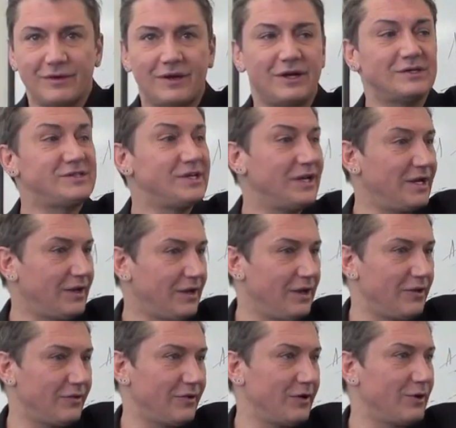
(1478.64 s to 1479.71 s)
acidic
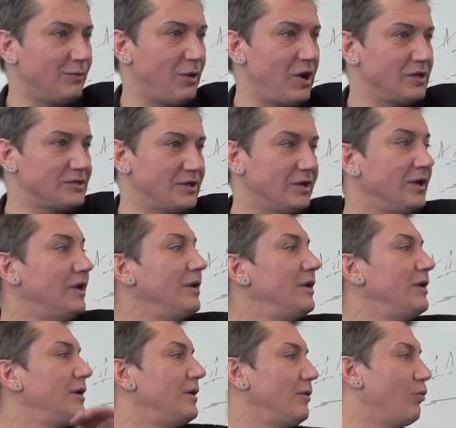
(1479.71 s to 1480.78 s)
color, their deposit.
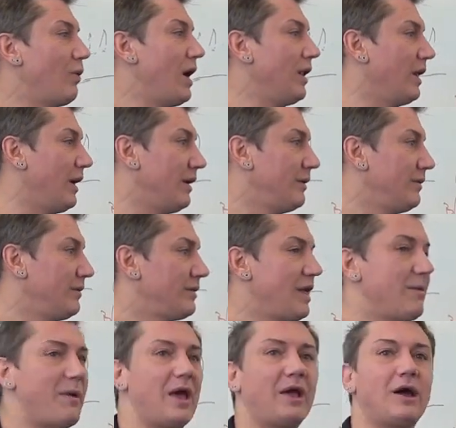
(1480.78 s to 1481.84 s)
Wella,
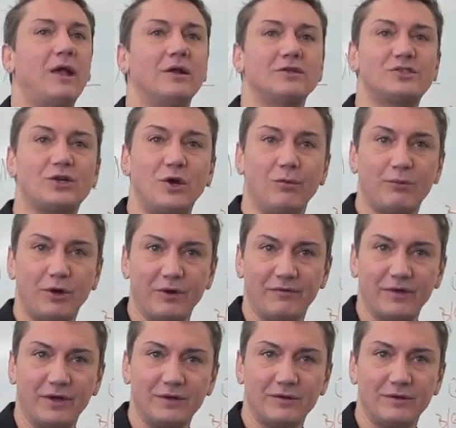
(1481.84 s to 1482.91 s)
they make Color Stone
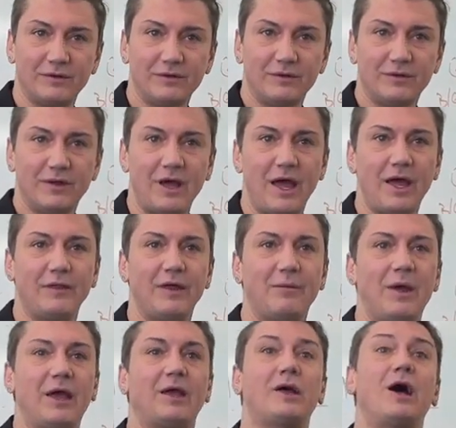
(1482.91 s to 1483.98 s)
Perfect and they
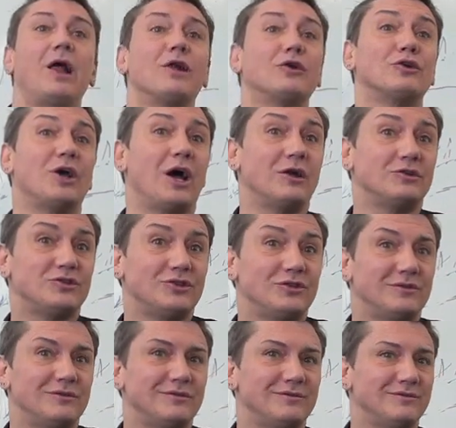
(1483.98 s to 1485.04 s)
make Color Touch.
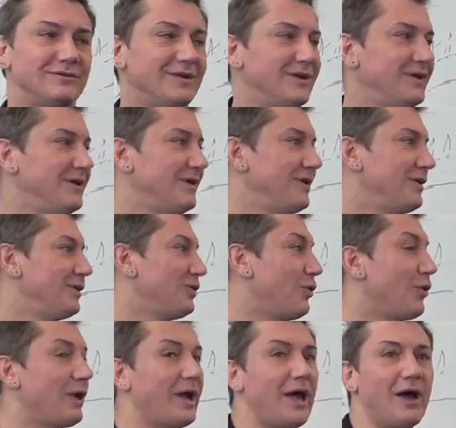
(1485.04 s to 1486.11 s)

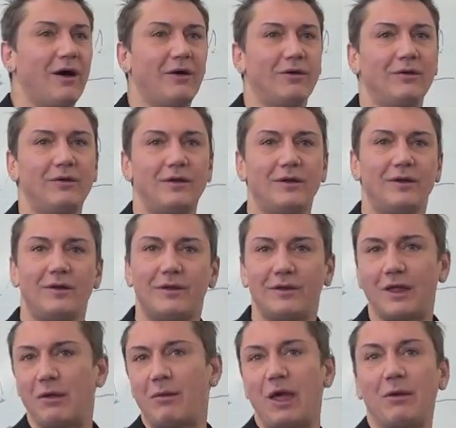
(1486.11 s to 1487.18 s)
L'Oreal,
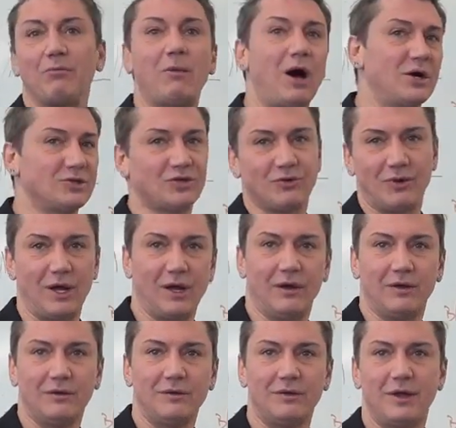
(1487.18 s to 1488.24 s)
they make
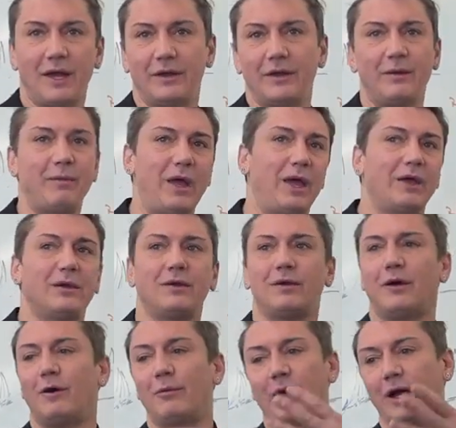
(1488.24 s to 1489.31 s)
Majirel and they make,
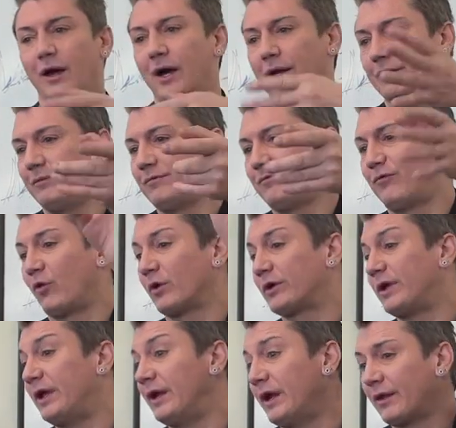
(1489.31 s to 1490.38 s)
oh my god,
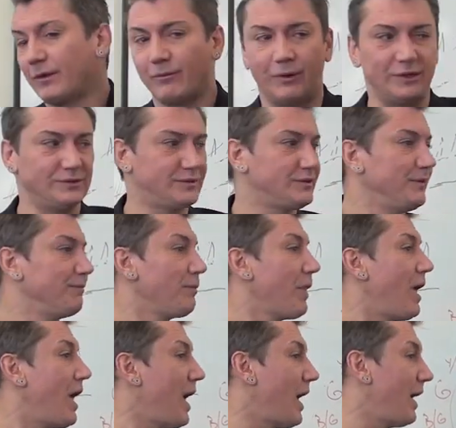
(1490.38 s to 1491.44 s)
14 other ones.
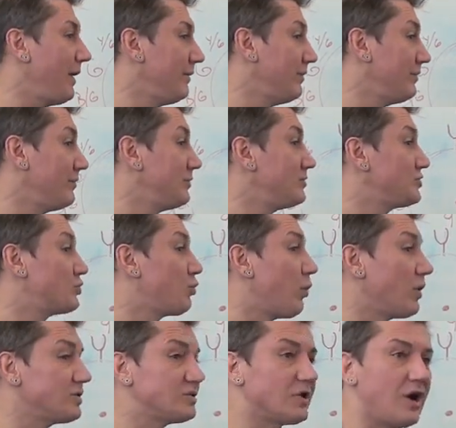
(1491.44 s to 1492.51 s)
And
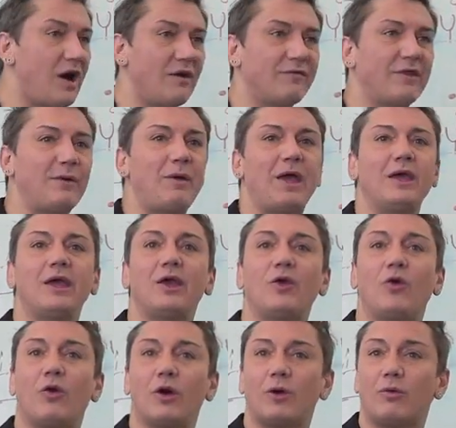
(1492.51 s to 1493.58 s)
Schwarzkopf, they make
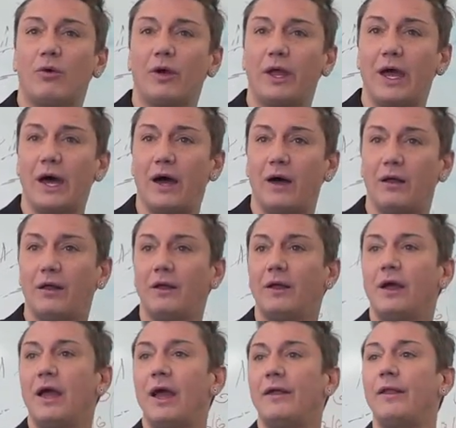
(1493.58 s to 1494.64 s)
Igora Royale
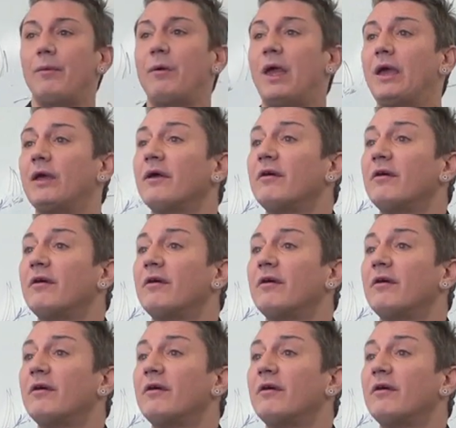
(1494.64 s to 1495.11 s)
and they make